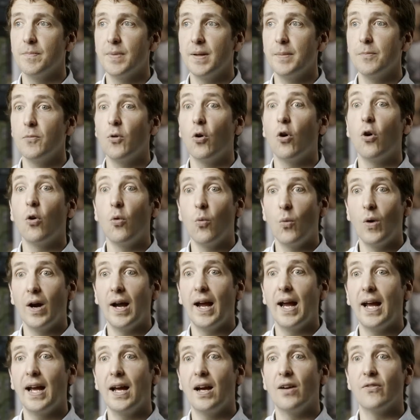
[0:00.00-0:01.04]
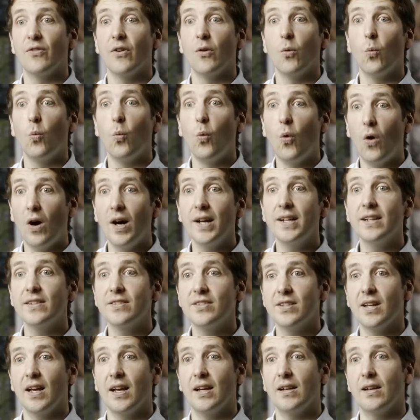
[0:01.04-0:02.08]
be more aware of a wider
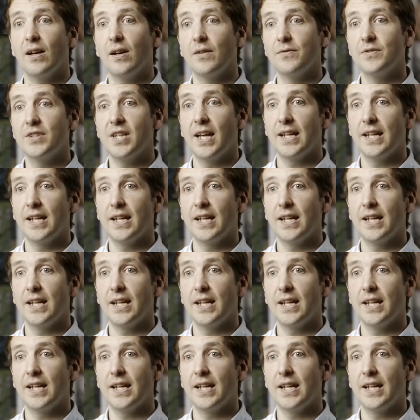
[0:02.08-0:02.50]
set of